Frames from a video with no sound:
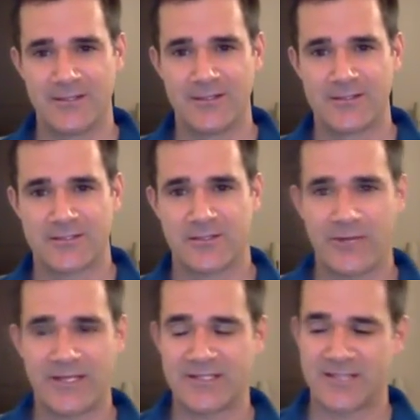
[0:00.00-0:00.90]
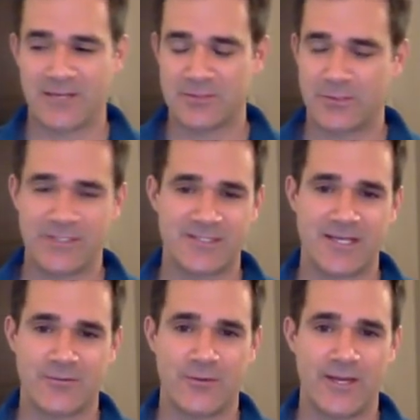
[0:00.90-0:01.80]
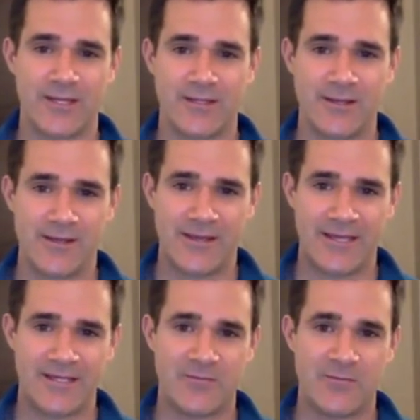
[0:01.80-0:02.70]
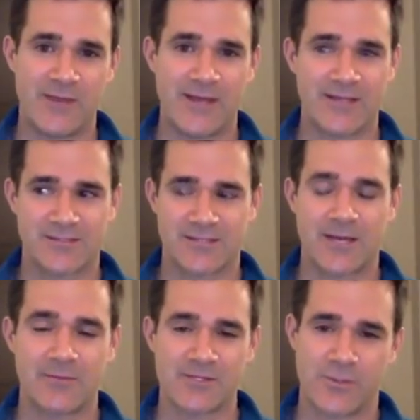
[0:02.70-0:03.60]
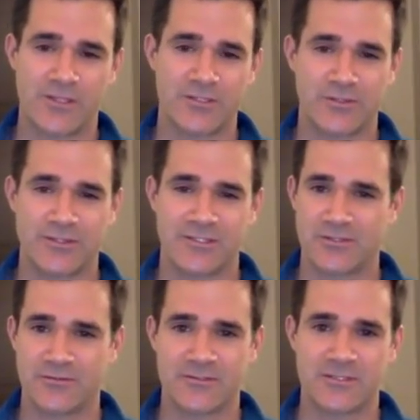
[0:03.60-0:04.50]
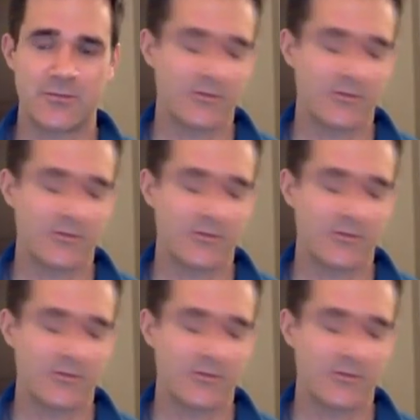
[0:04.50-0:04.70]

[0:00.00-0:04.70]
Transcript: So anytime between takeaway and impact, top of the swing and transition are the two most